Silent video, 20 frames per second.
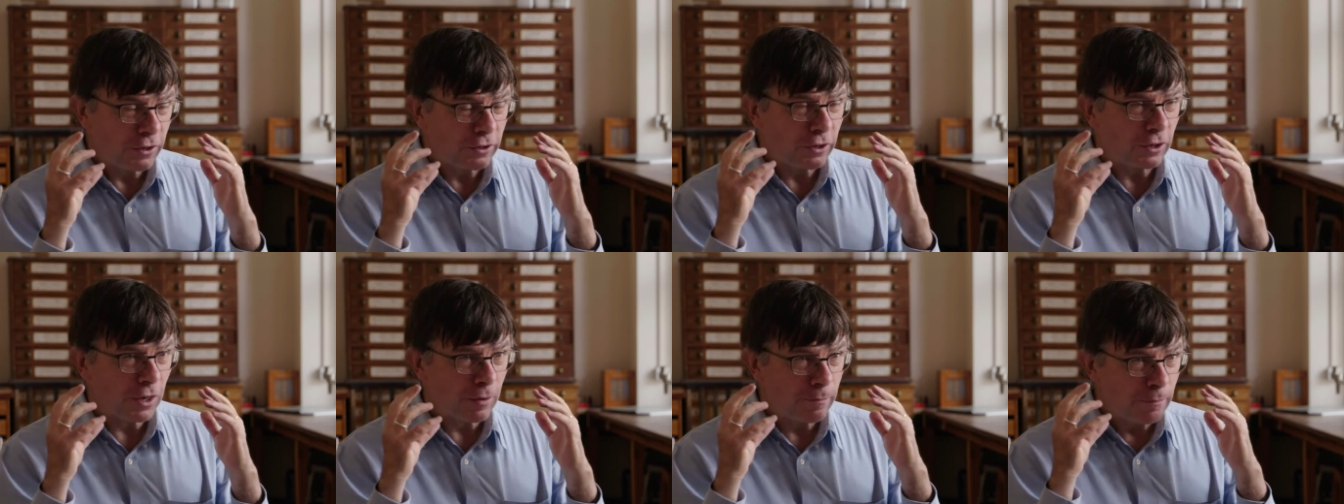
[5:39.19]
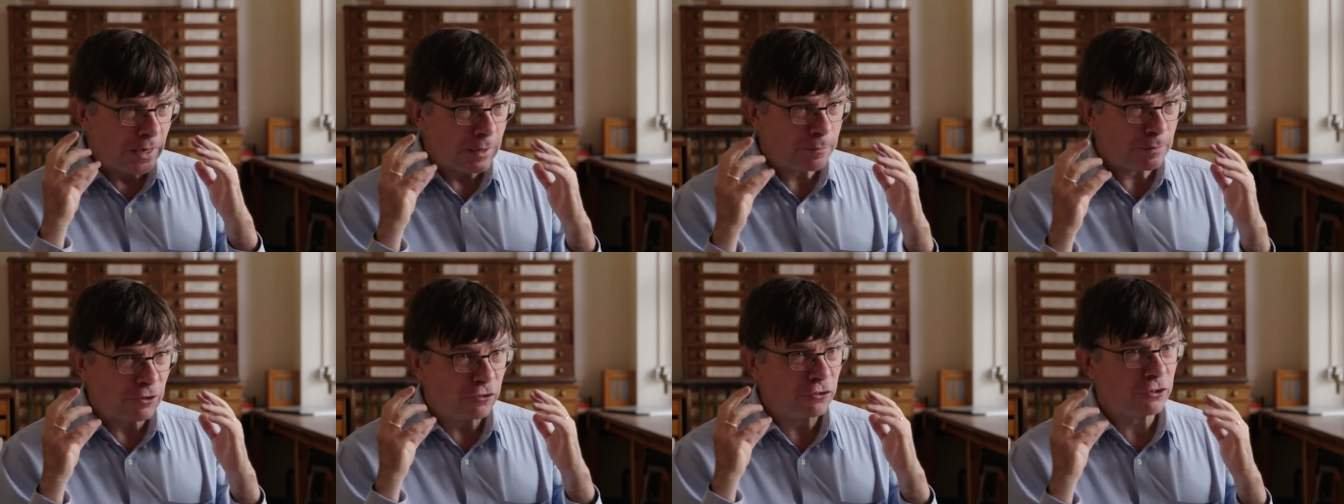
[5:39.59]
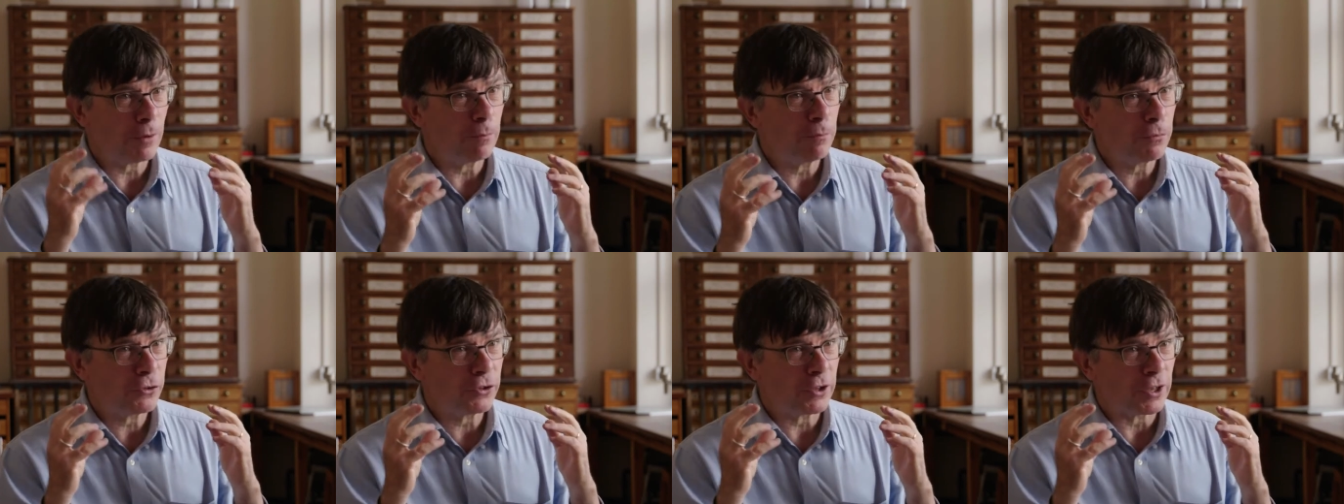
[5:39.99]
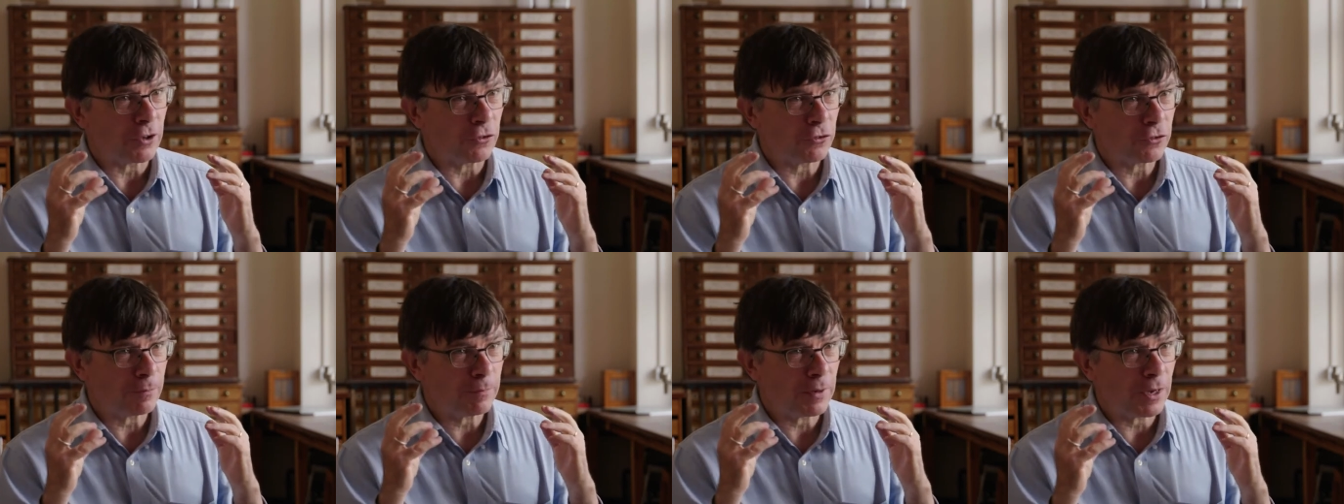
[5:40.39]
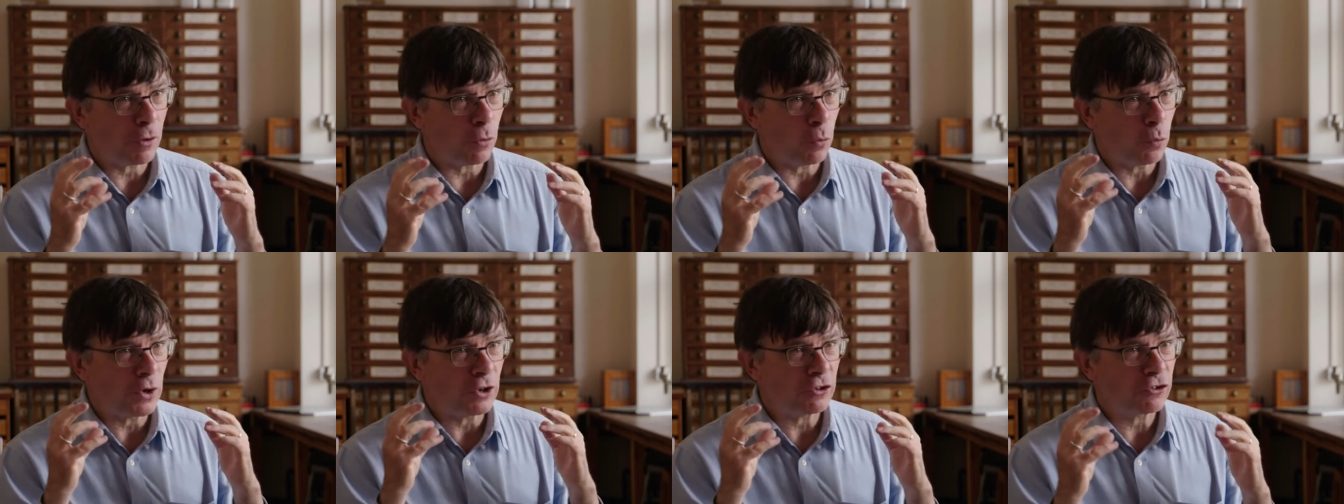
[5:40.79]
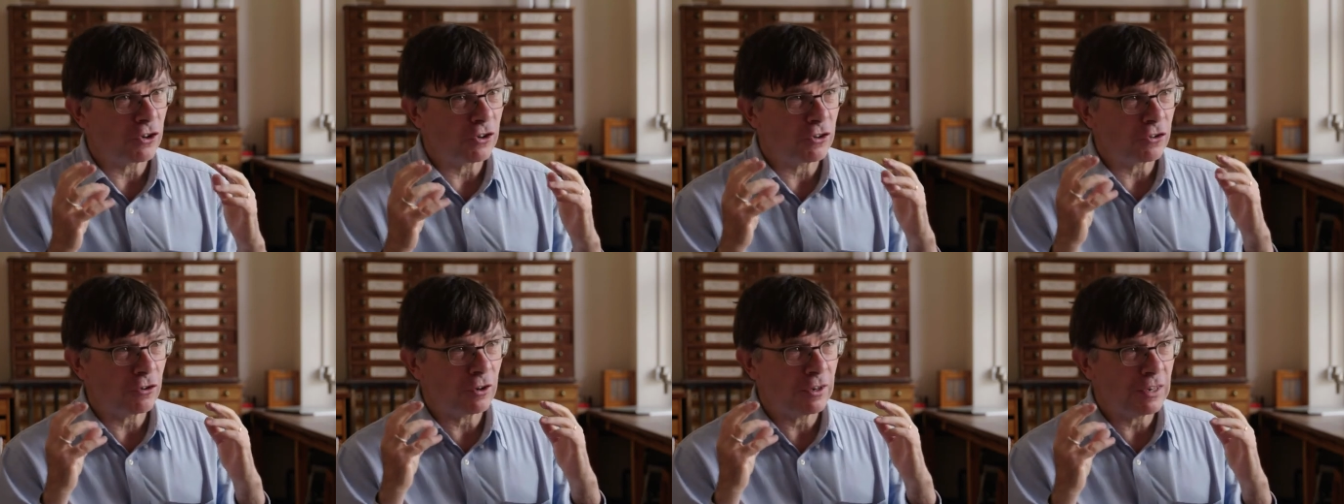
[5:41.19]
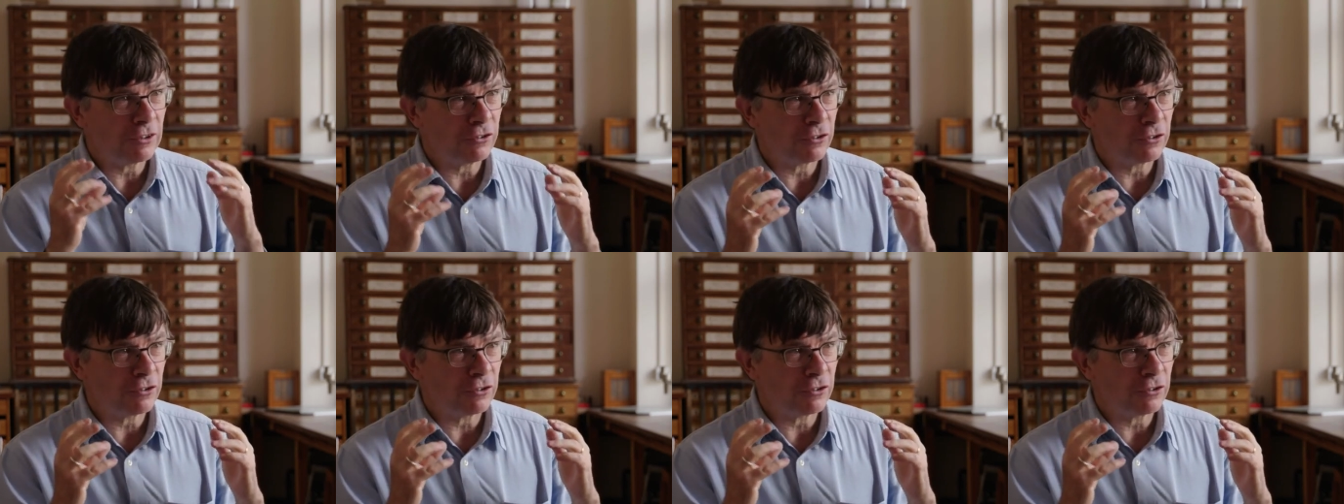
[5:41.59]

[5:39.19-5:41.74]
that there may be some things about which it is